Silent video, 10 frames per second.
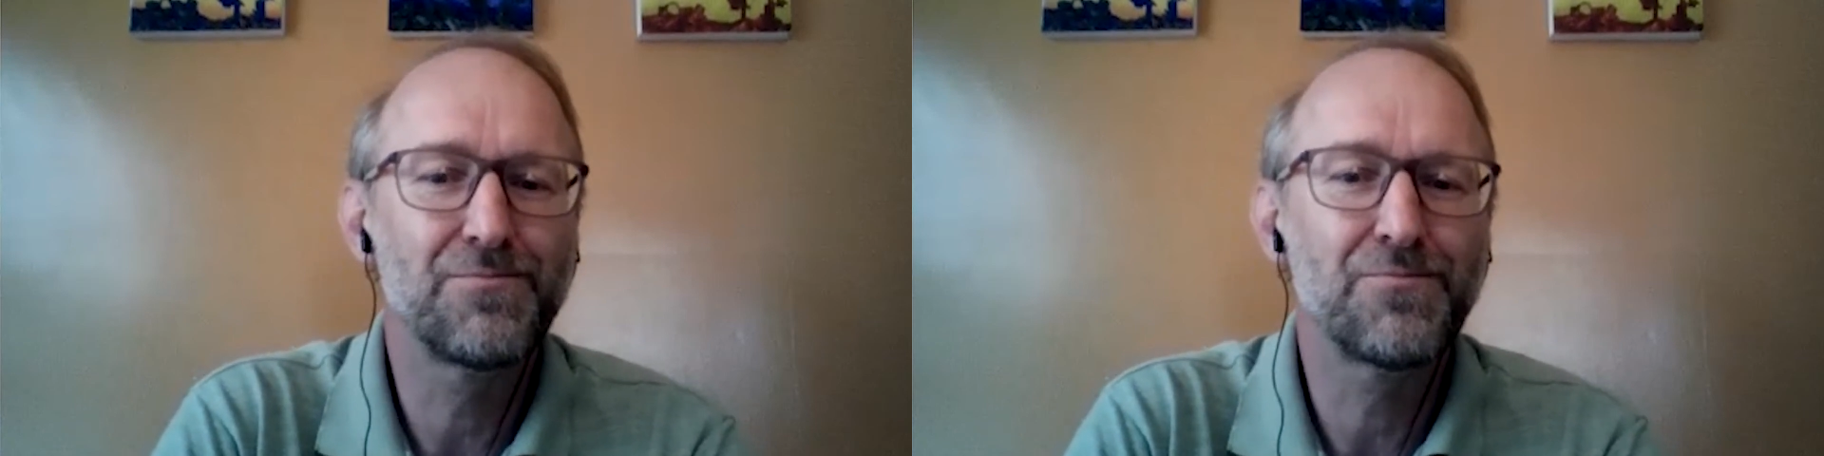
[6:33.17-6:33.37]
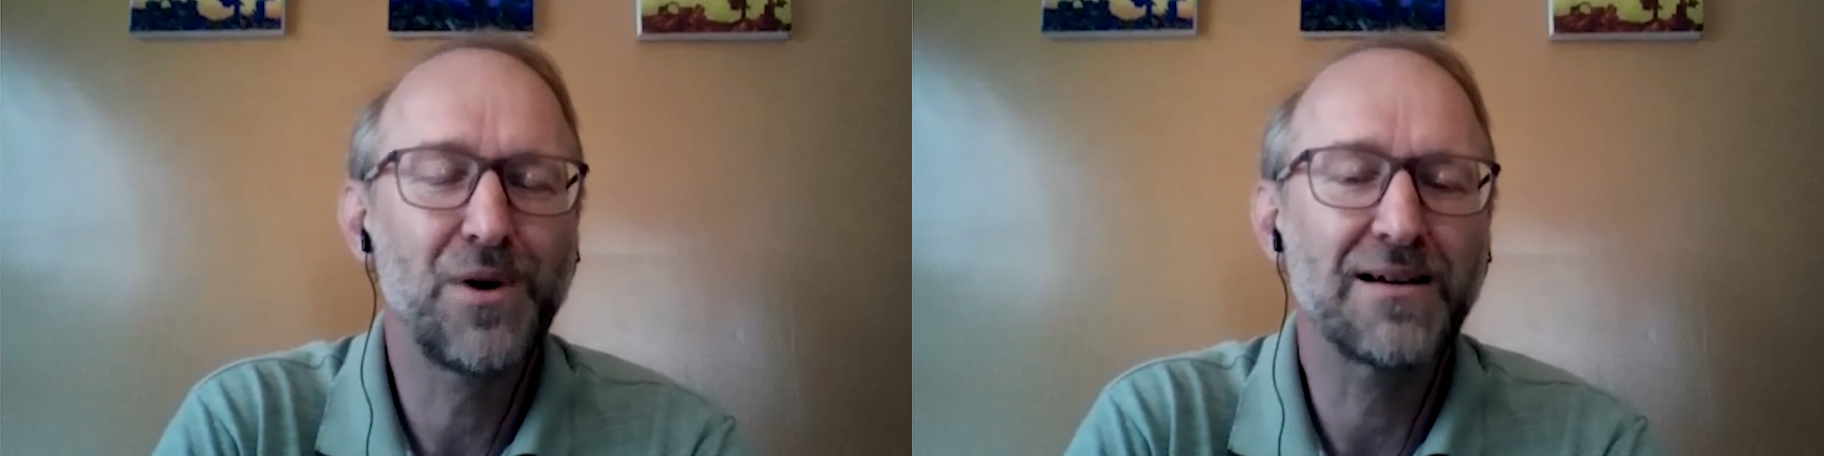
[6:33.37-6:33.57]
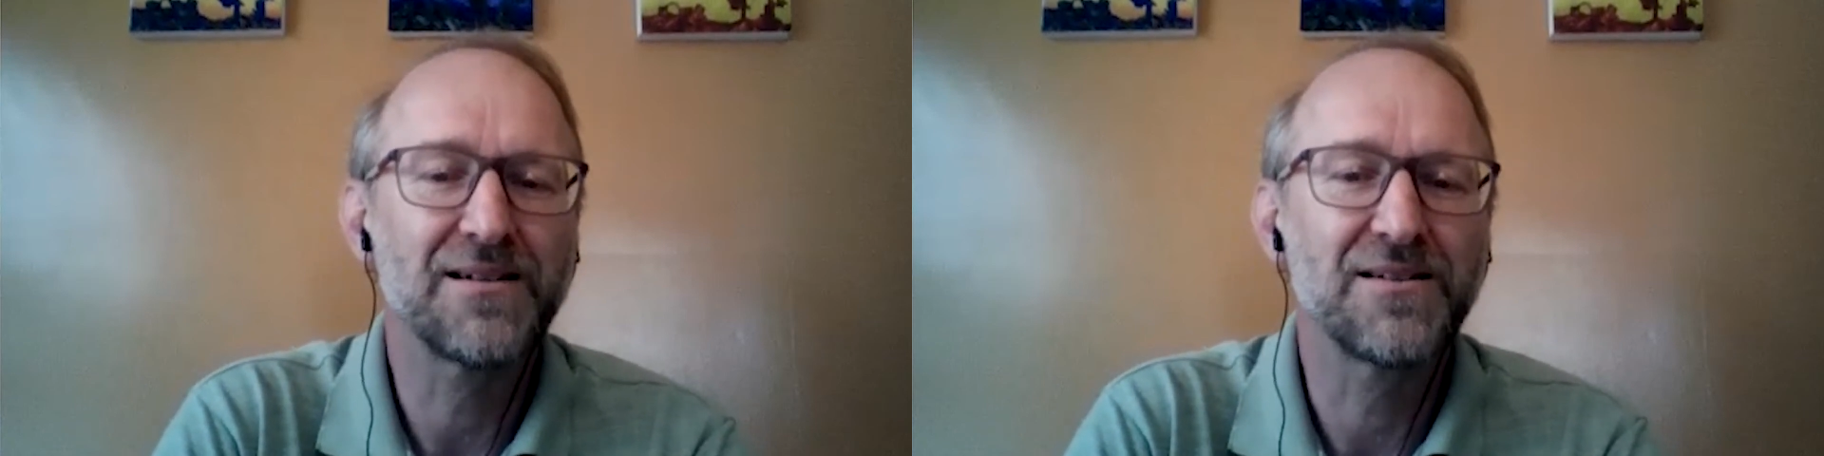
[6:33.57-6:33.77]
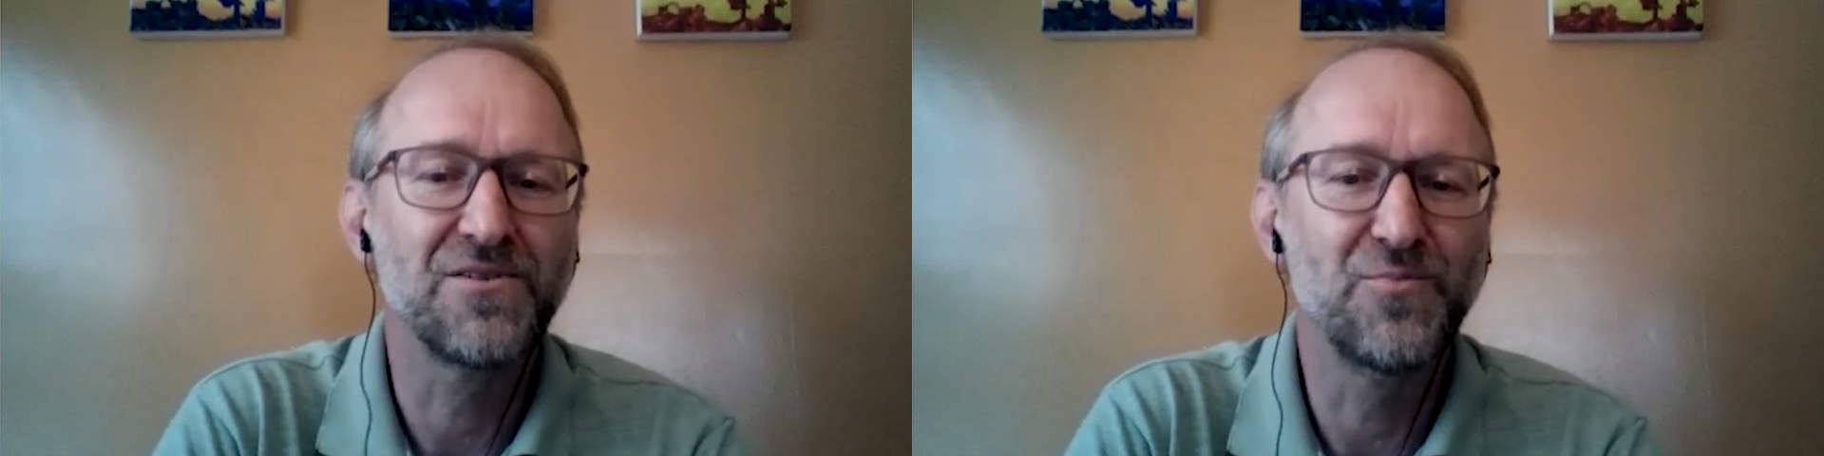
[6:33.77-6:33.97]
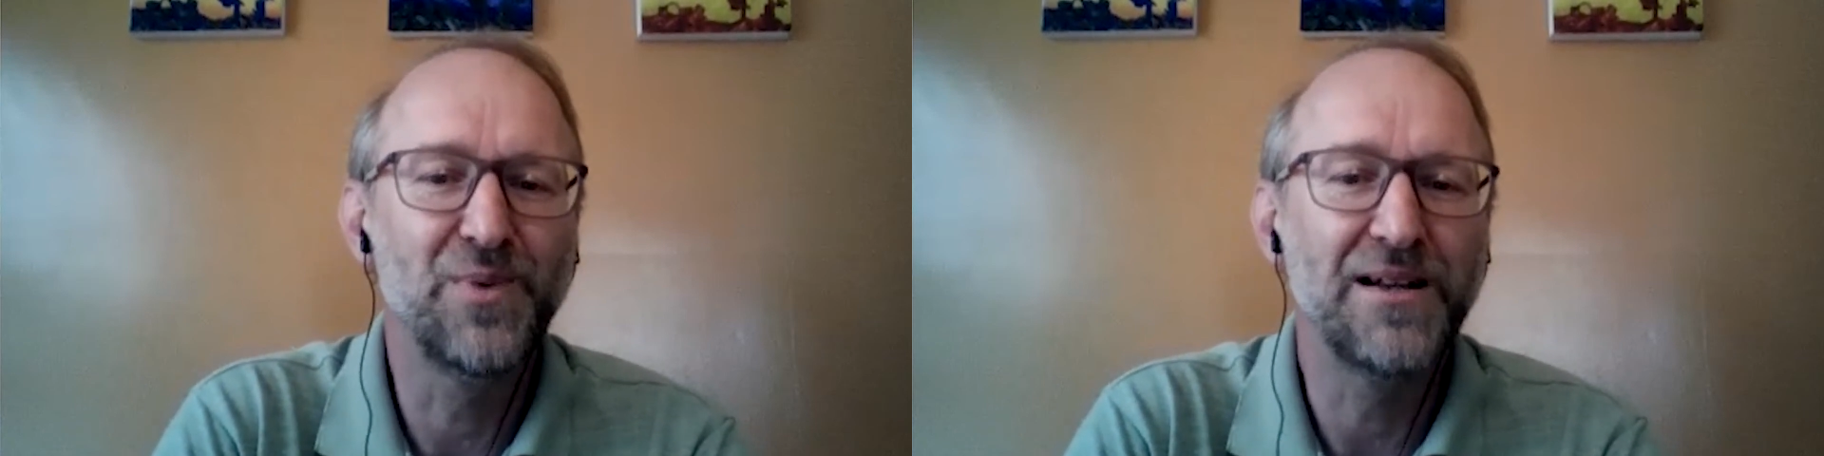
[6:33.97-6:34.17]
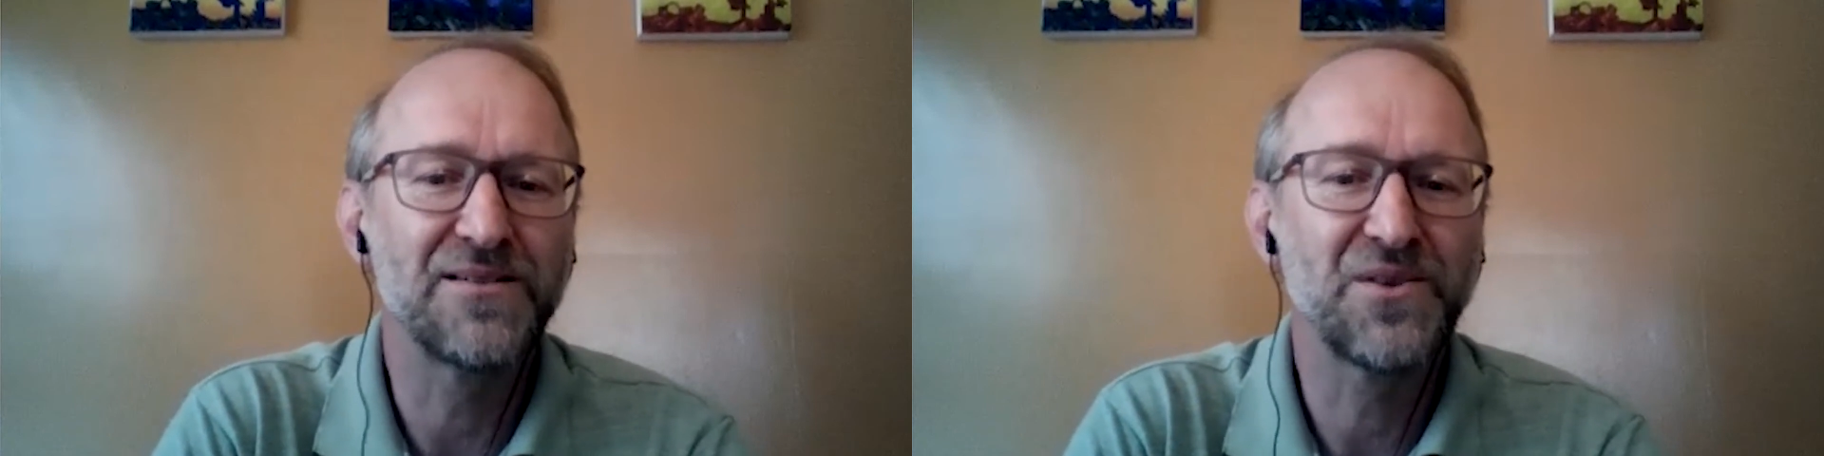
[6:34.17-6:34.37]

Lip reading: practical bent.